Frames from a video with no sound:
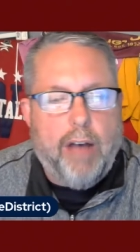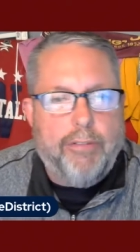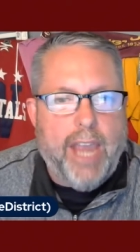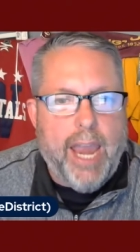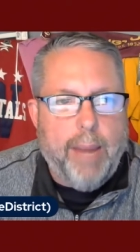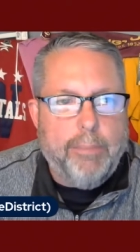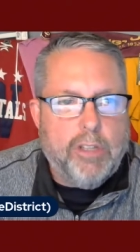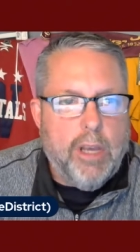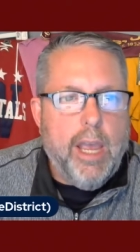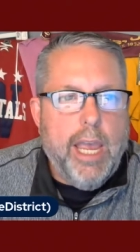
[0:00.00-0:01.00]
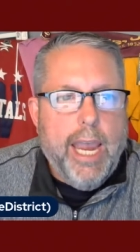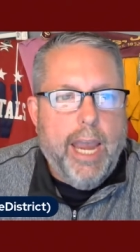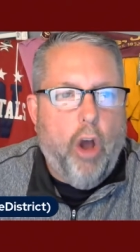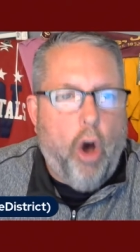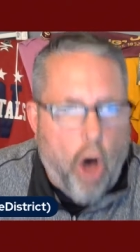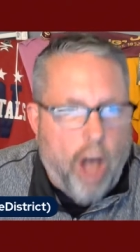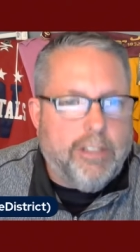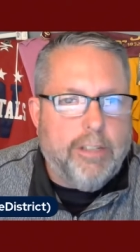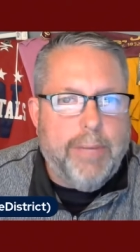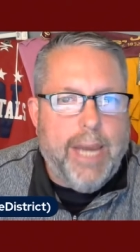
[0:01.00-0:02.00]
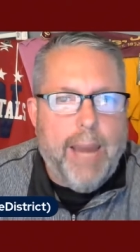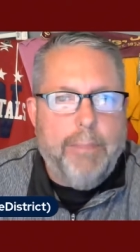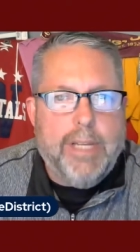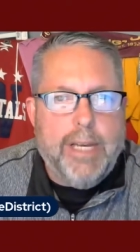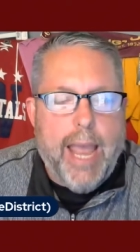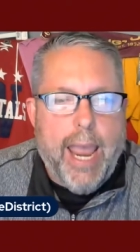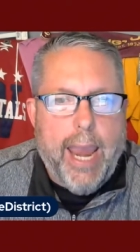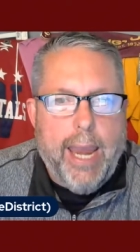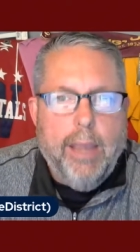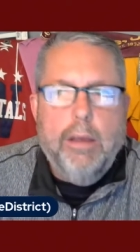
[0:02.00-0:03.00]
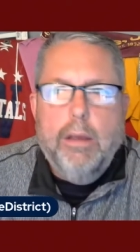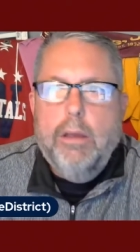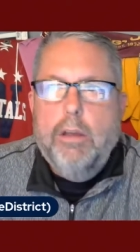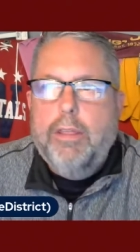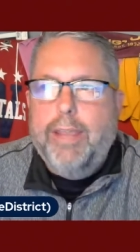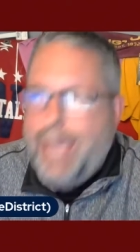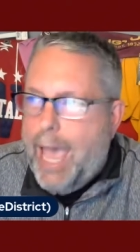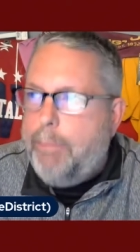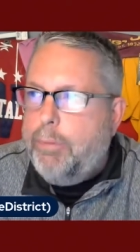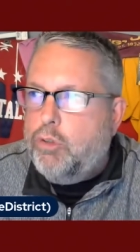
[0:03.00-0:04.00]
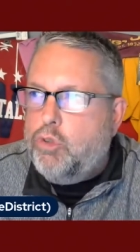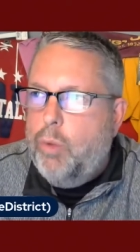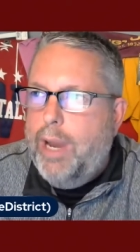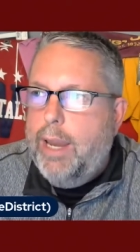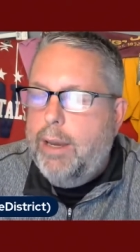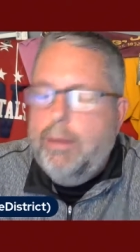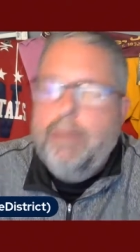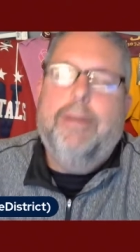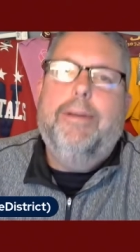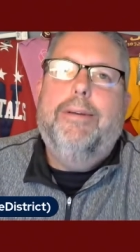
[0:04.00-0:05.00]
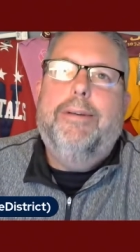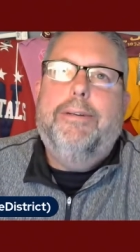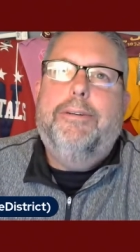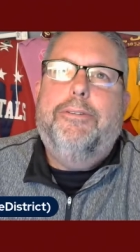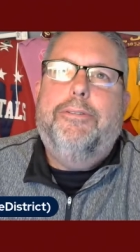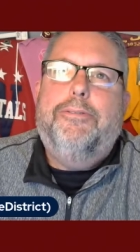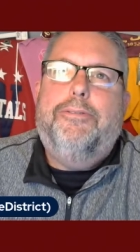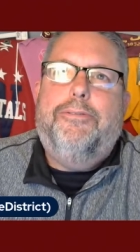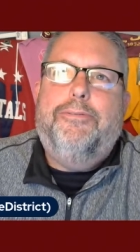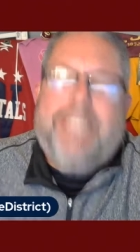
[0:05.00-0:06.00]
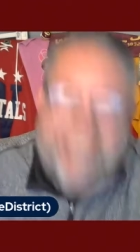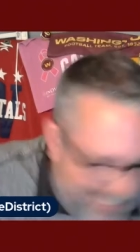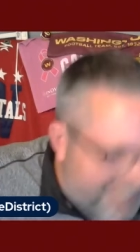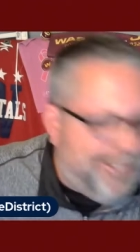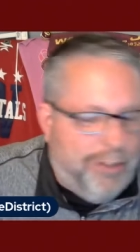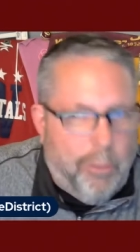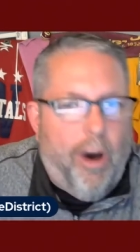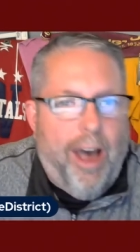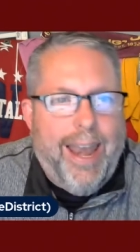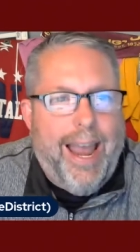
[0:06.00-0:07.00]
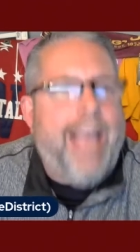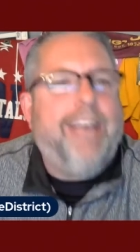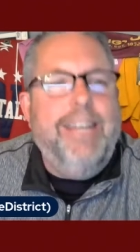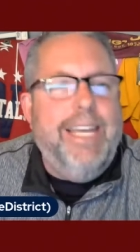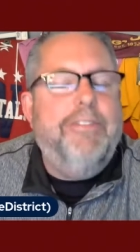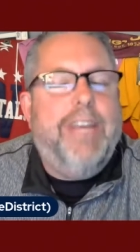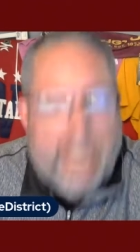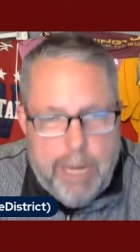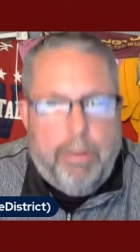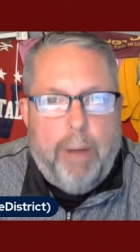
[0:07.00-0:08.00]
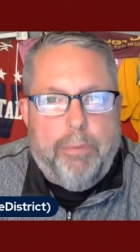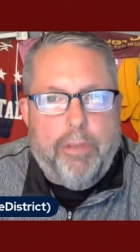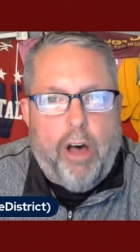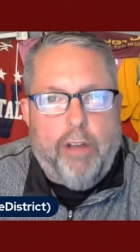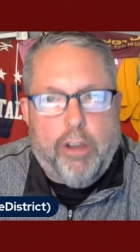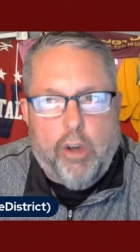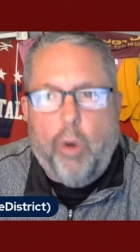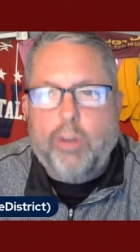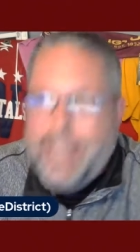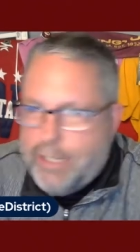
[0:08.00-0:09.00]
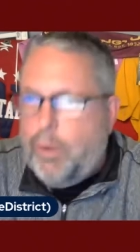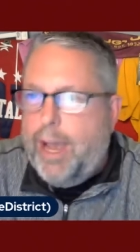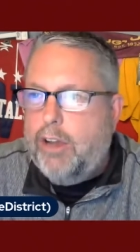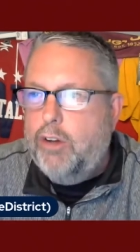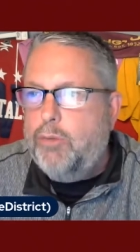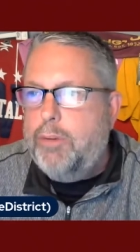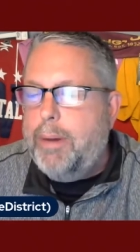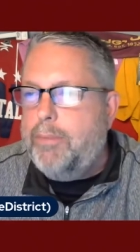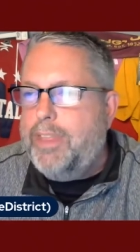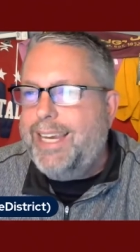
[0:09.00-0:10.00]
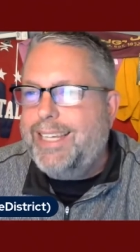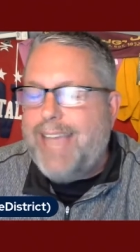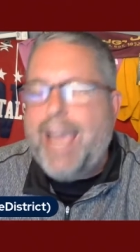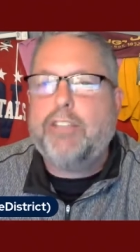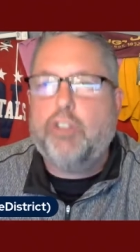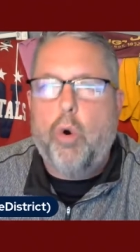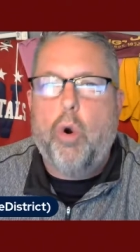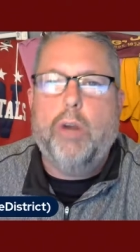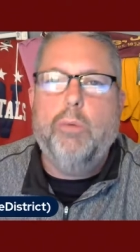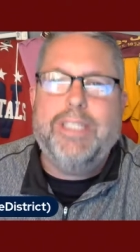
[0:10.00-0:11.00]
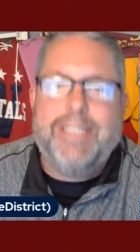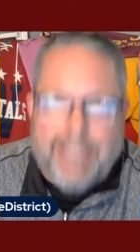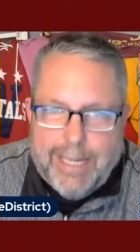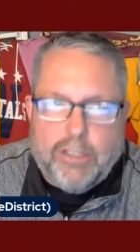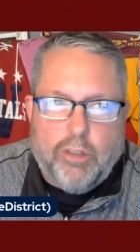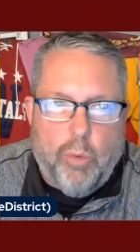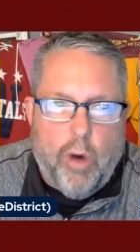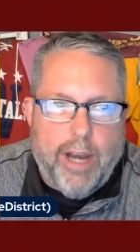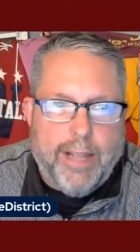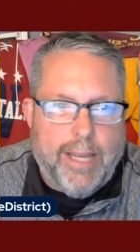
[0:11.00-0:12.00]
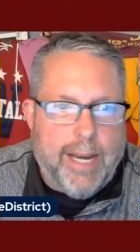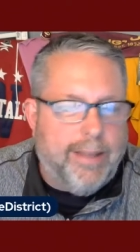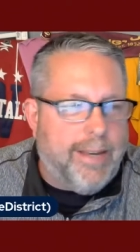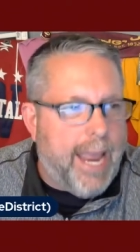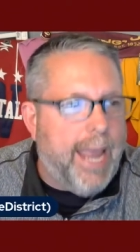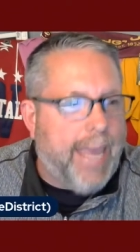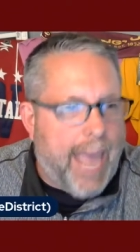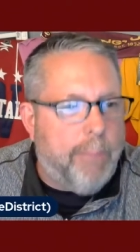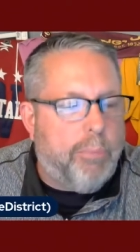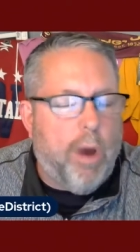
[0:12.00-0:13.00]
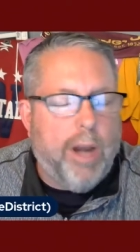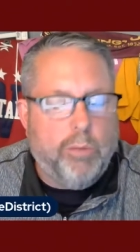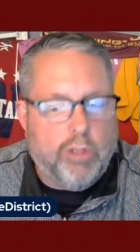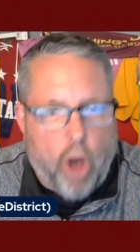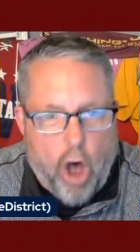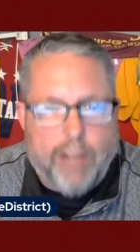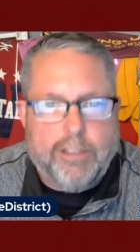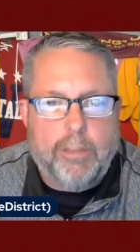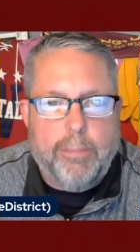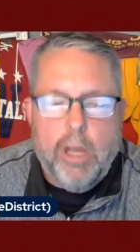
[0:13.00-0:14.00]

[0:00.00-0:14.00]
games. An awesome game today. The Capitals win 6-1. I couldn't even keep up with all the goals. That's why I couldn't remember the exact score. It was 6-1 at the end of the day at Cap 1. It was awesome.